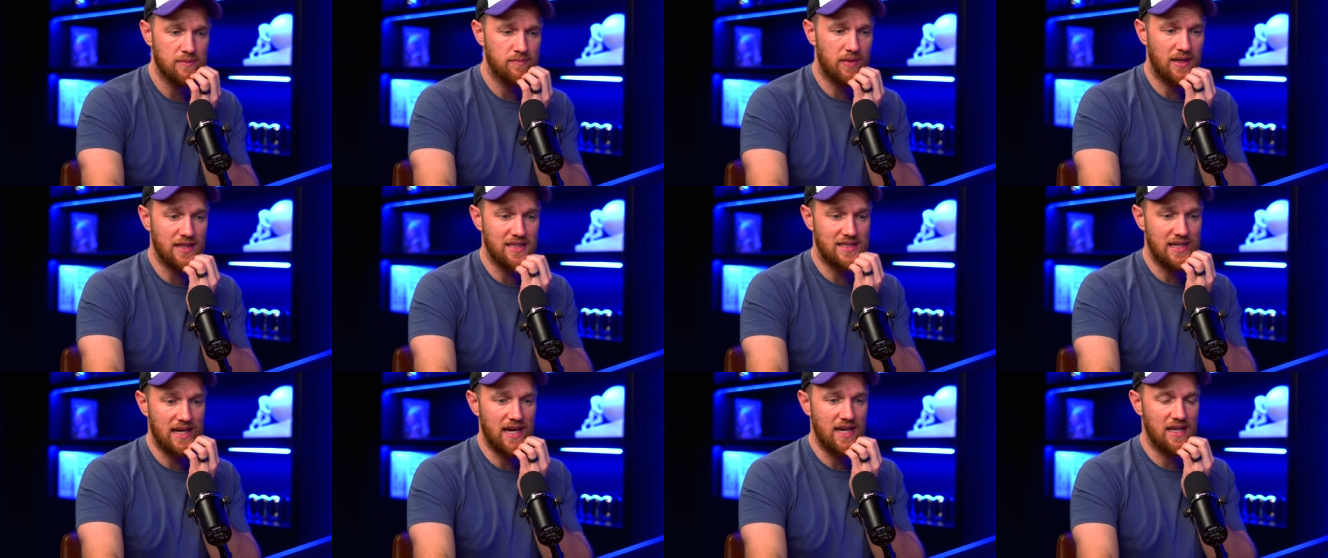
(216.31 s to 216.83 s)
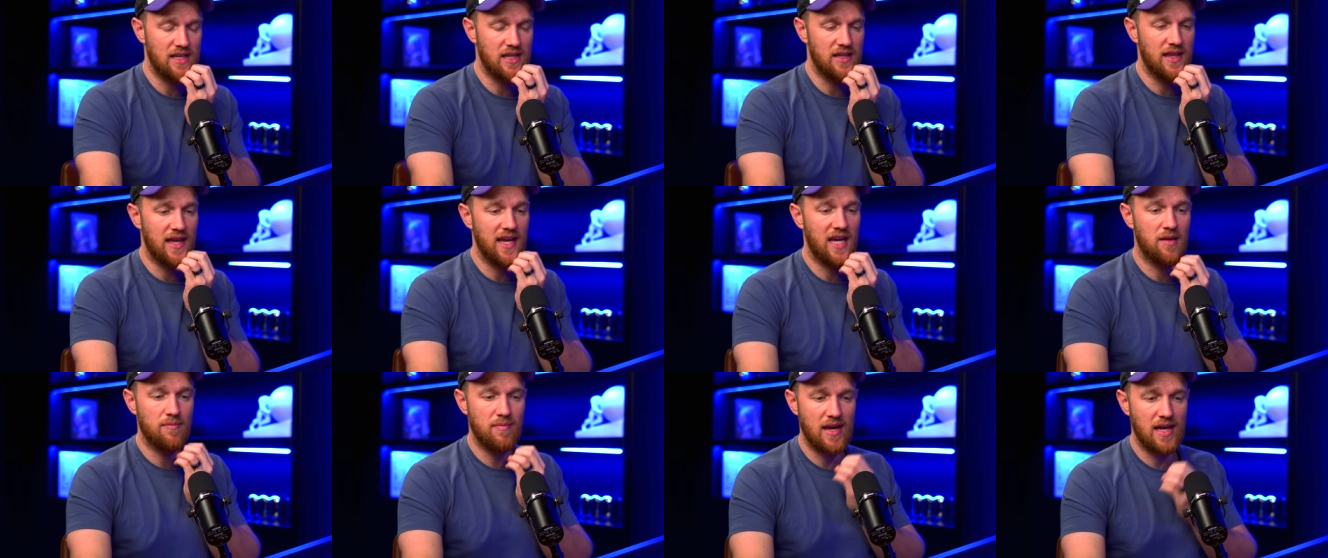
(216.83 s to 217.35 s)
by saying that
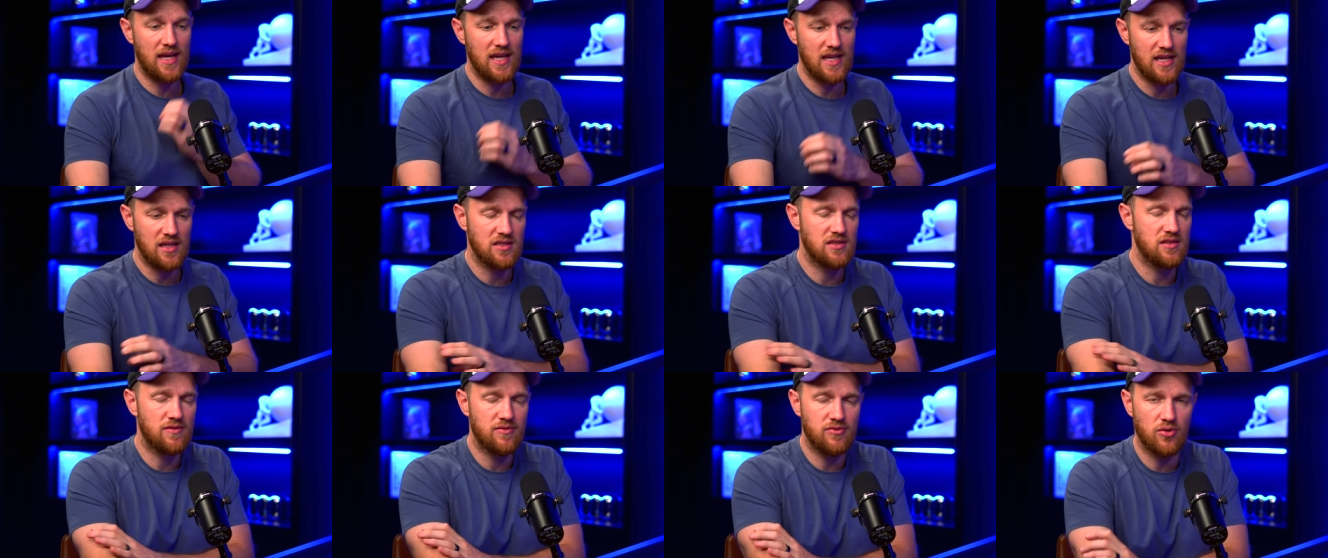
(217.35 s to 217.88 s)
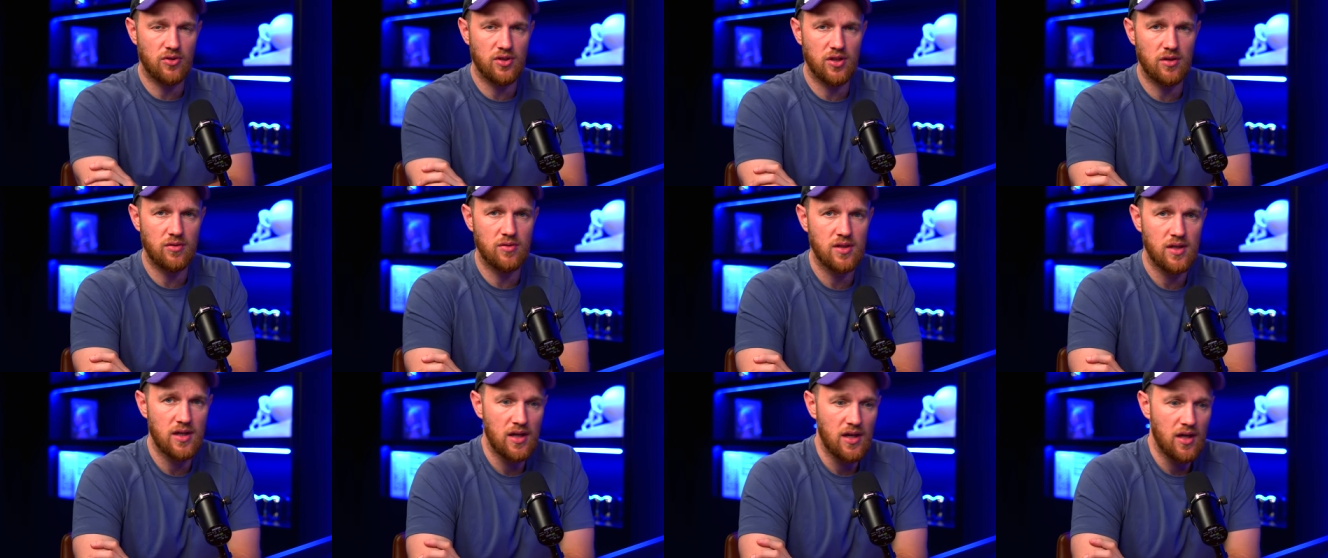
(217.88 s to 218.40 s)
they can make it easier for you,